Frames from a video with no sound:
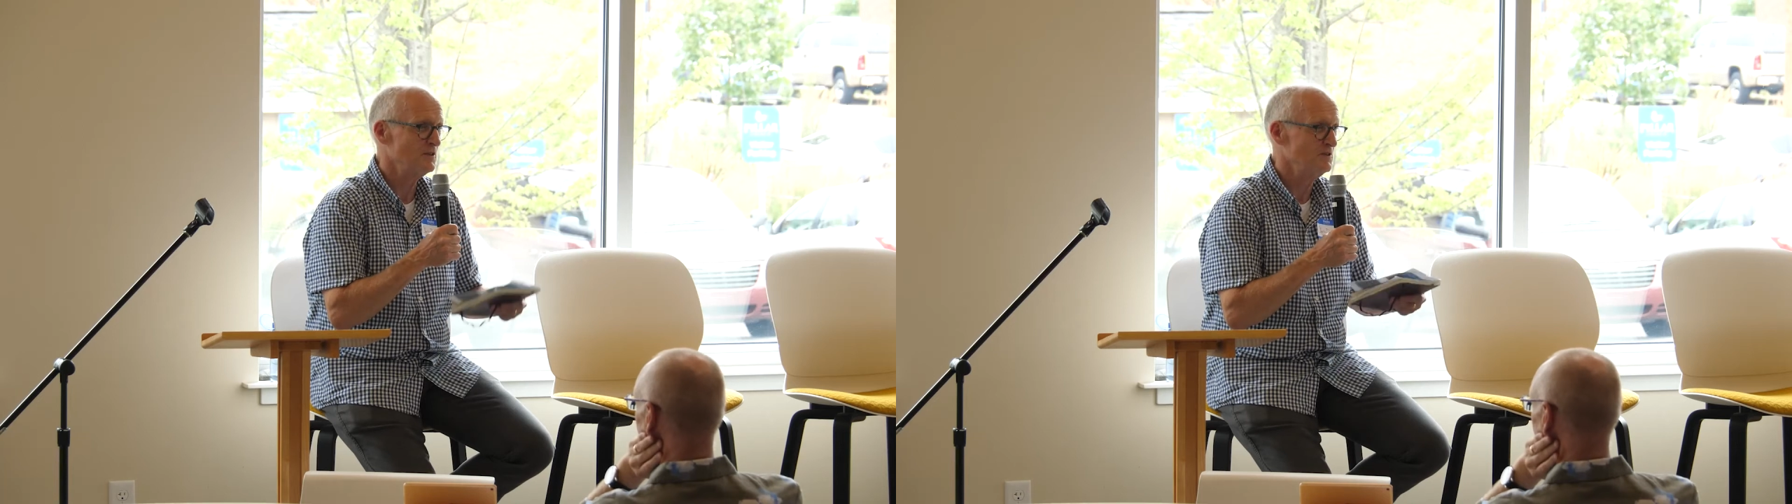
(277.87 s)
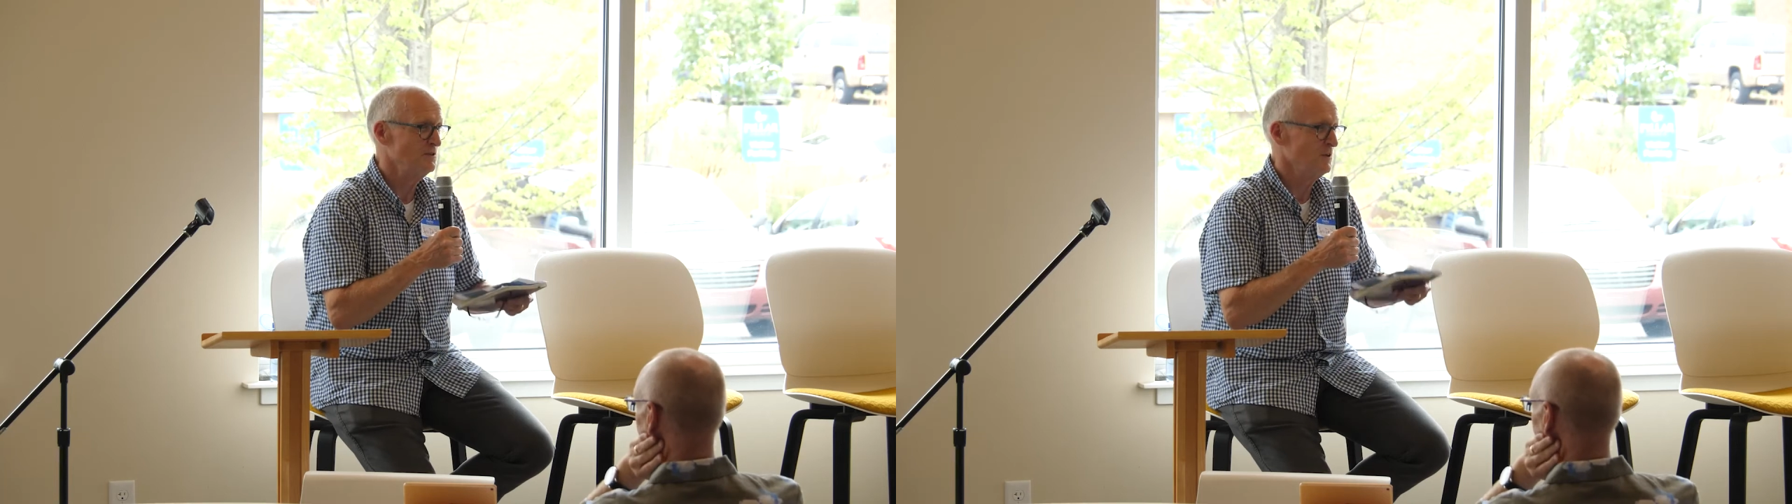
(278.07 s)

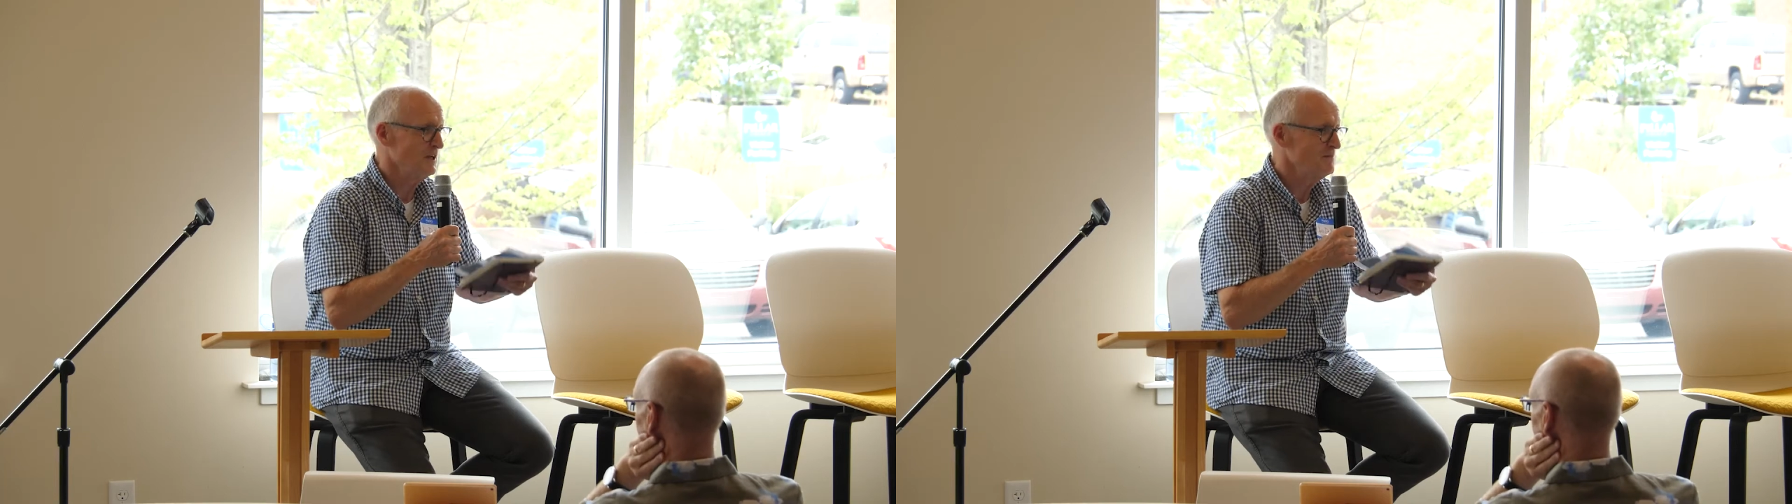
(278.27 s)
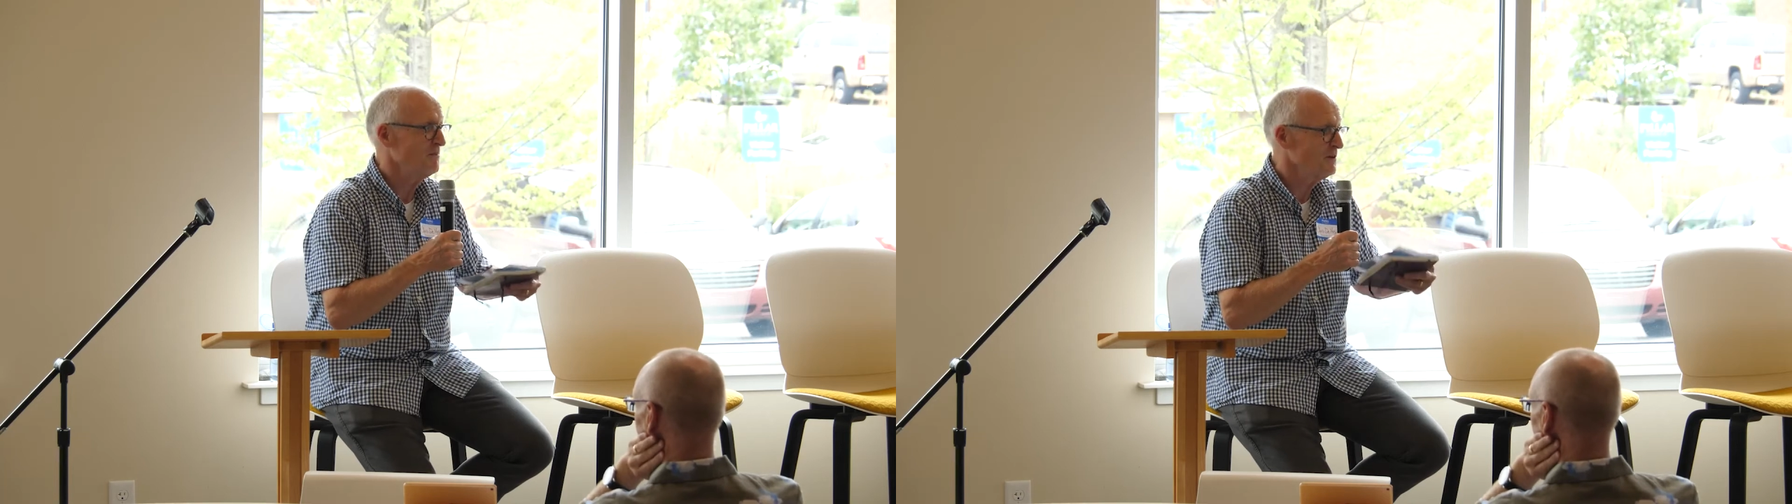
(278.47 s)
to do
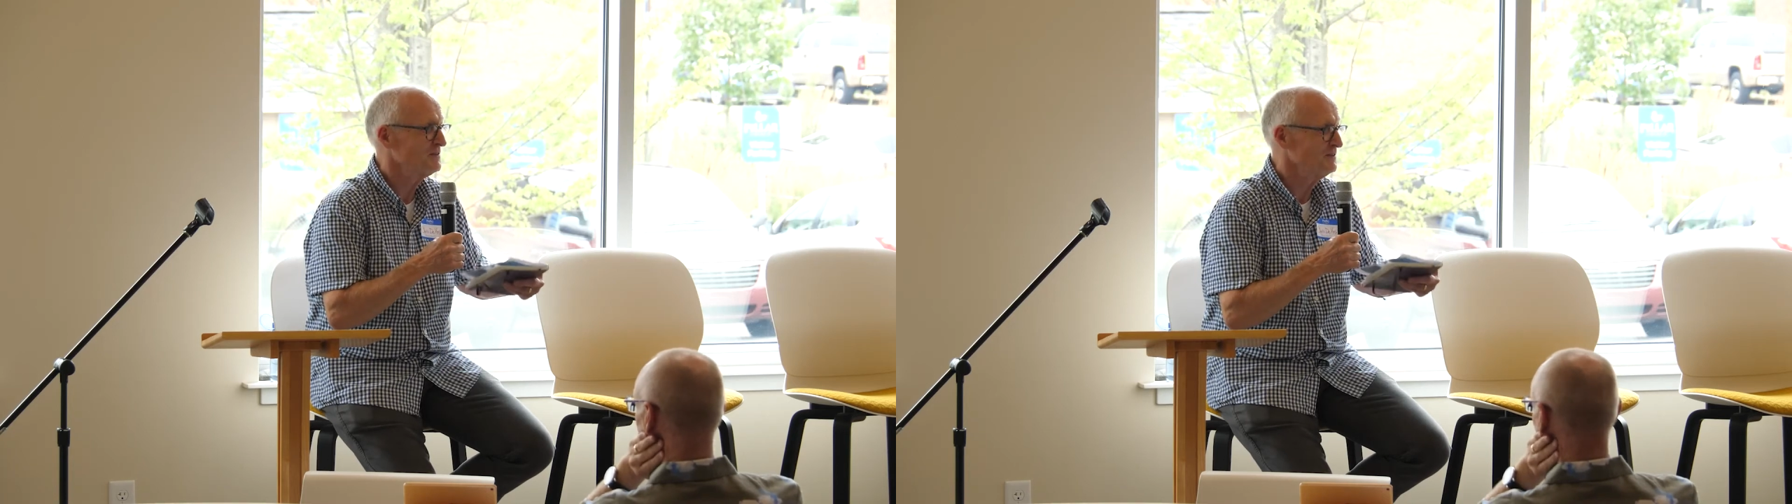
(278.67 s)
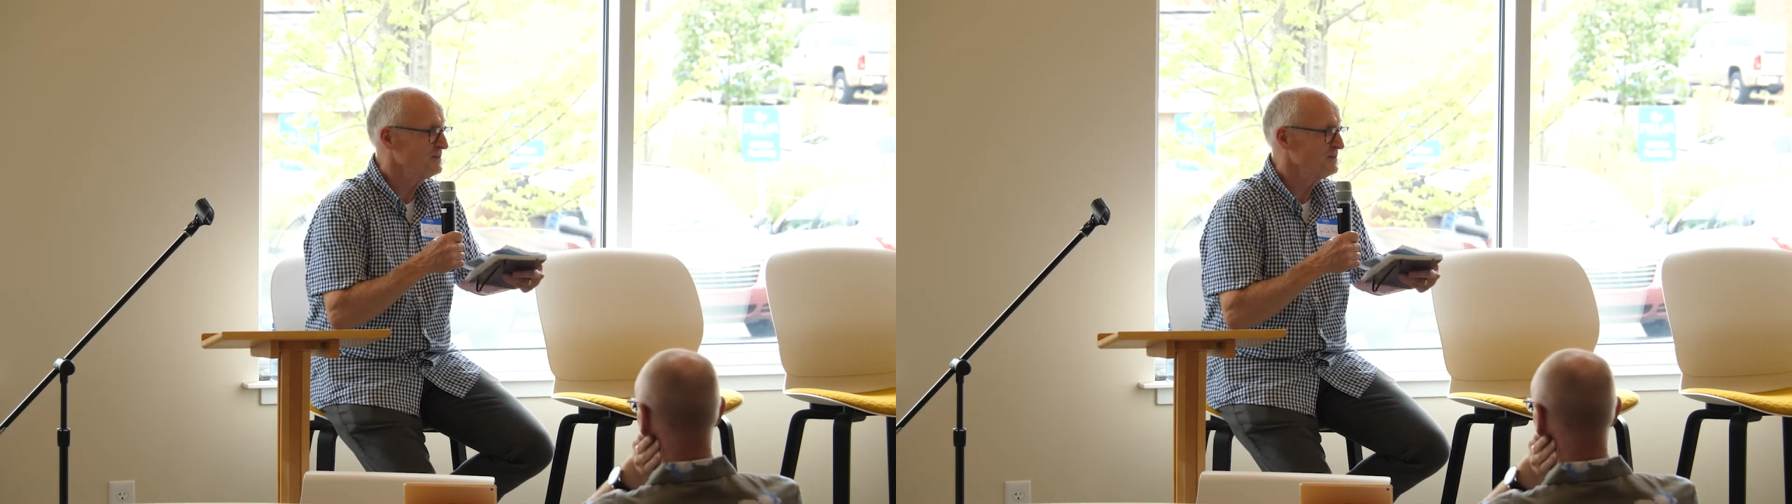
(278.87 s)
in person